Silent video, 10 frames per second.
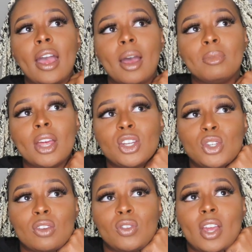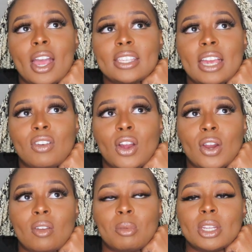I'm not sure if you guys have
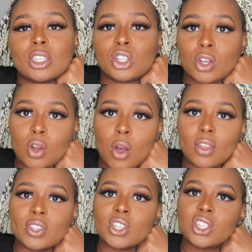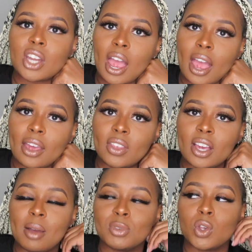heard of it, but it's a show called The Shy that
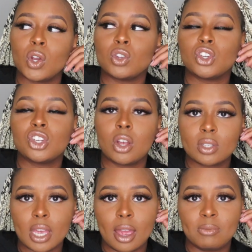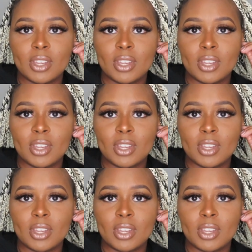comes on on Showtime.